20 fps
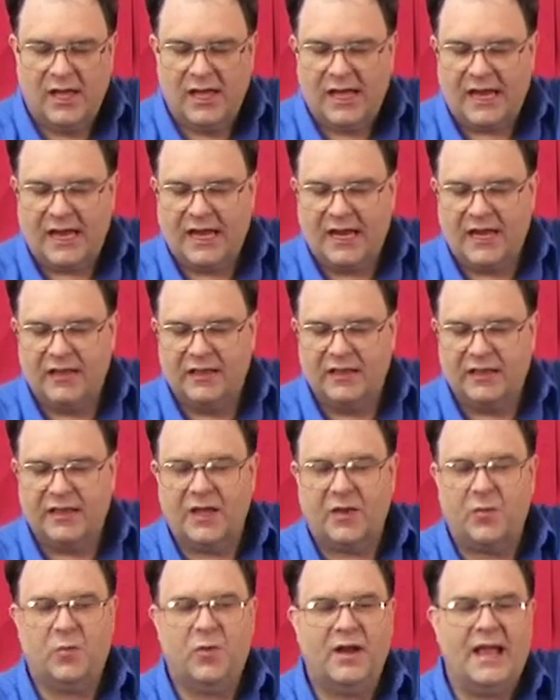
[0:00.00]
And
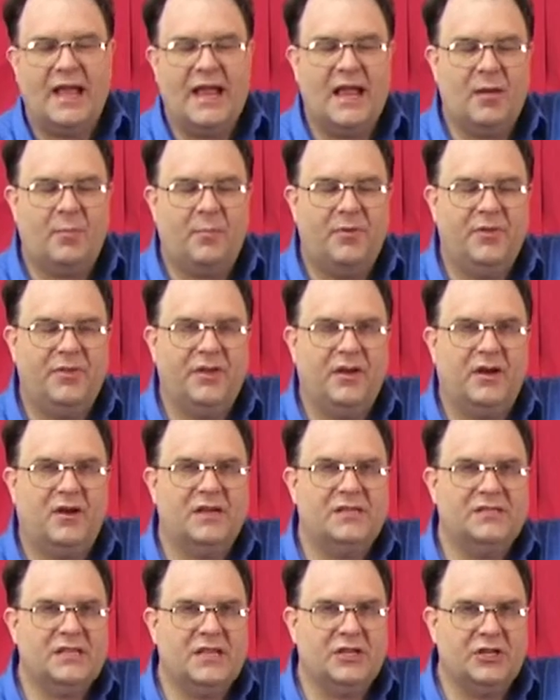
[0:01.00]
then what happened there
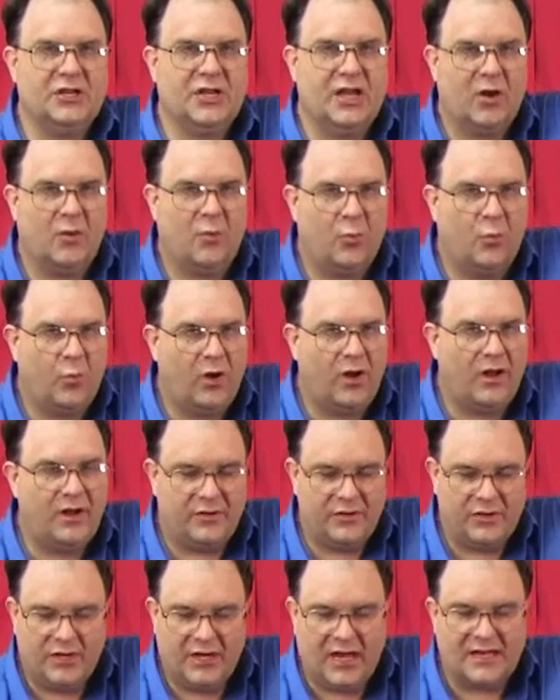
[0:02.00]
is that you got a one,
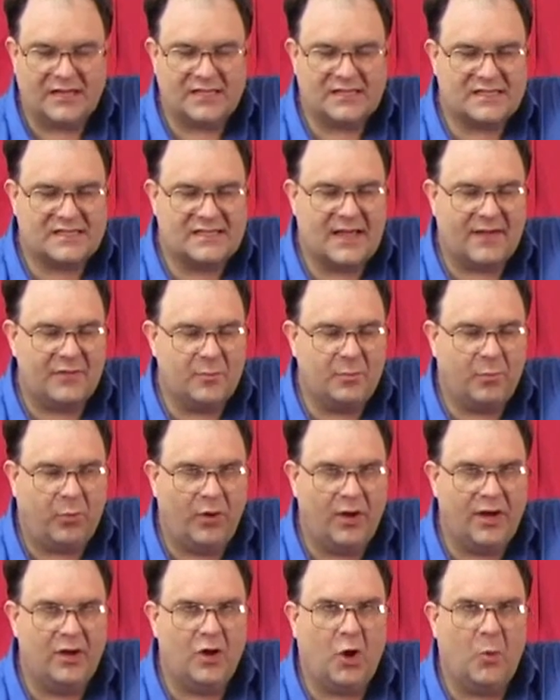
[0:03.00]
you got
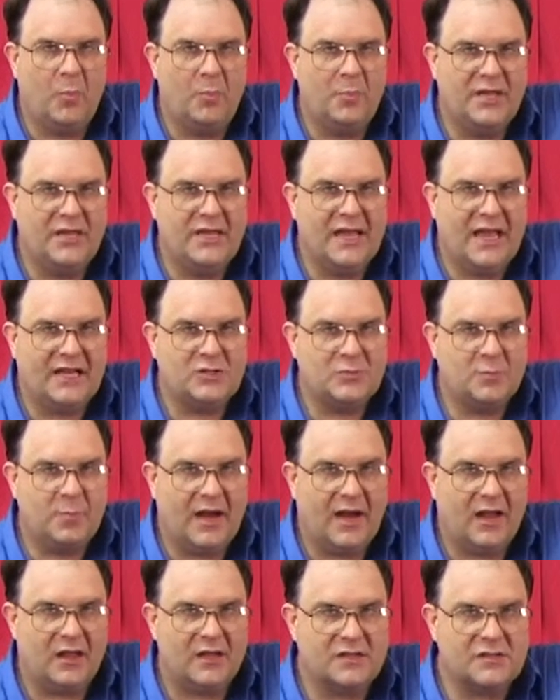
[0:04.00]
7.0 pH
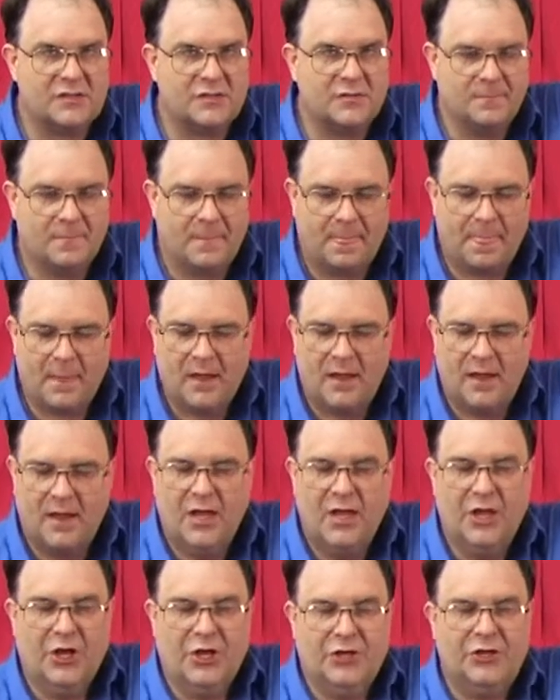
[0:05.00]
balance.
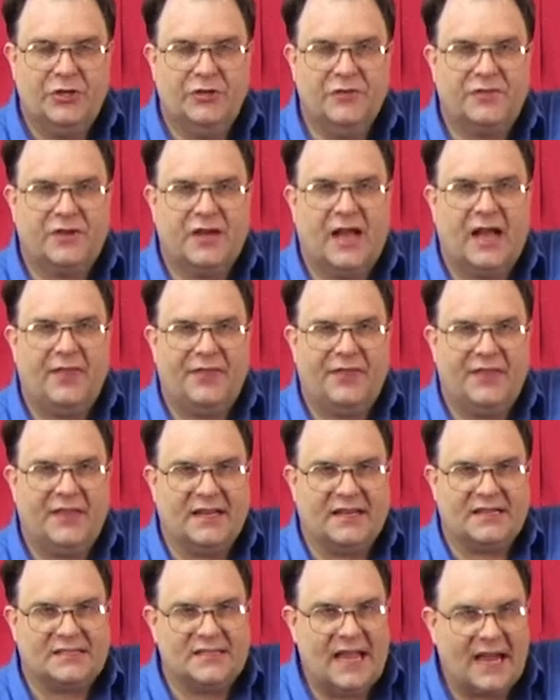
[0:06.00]
You've got the
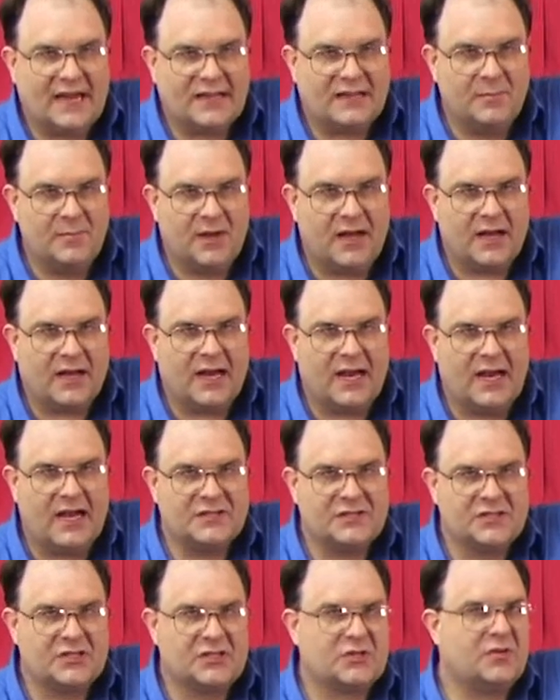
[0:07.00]
exact amount of
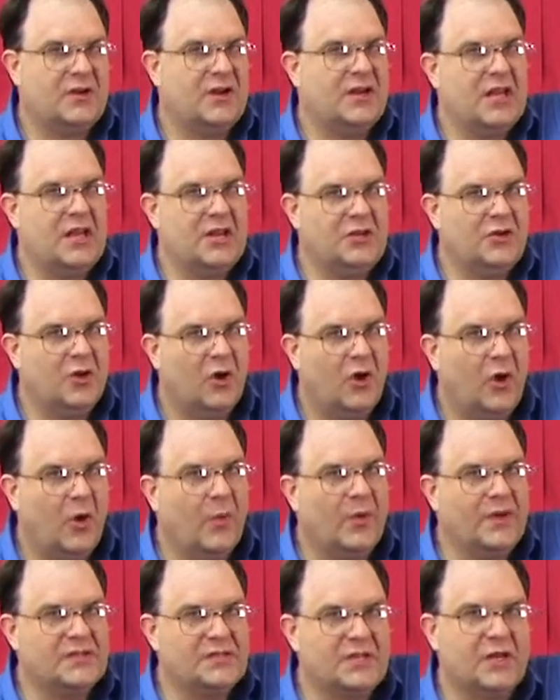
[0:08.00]
concentrate and you're
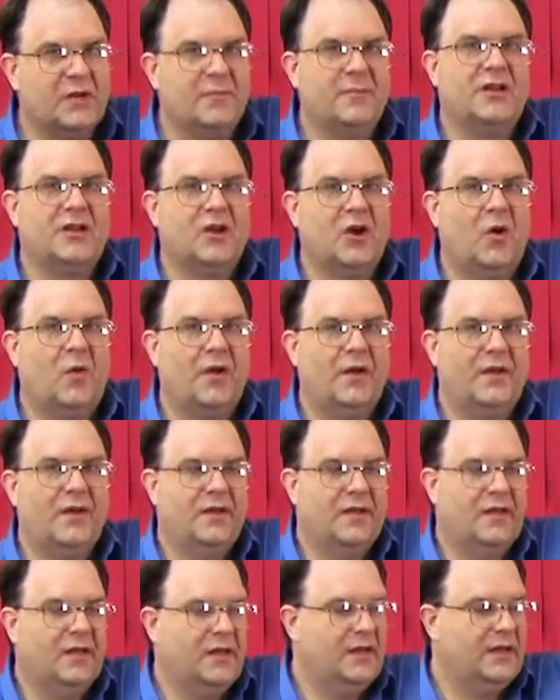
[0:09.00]
always going to be going.
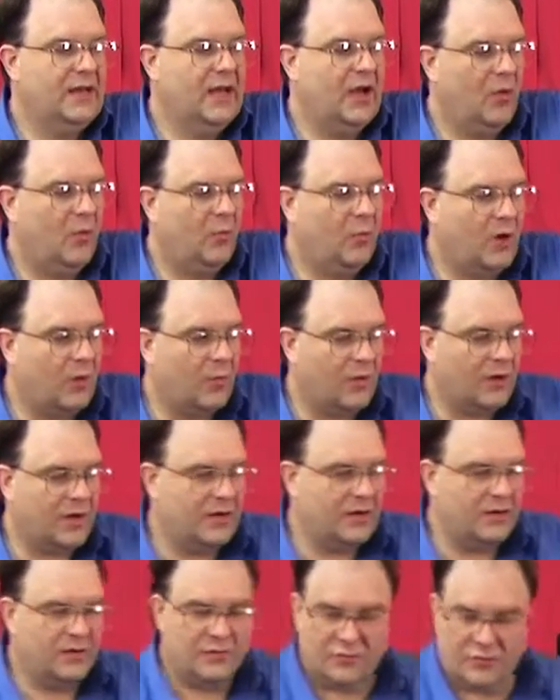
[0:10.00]
Now, what we're
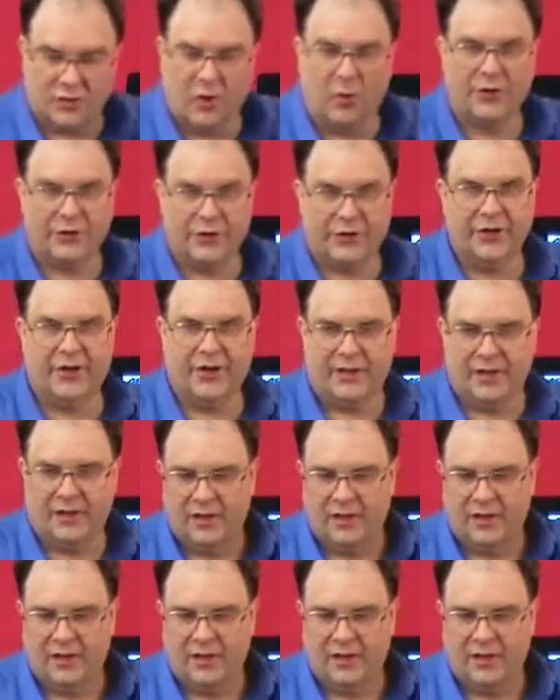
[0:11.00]
going going good.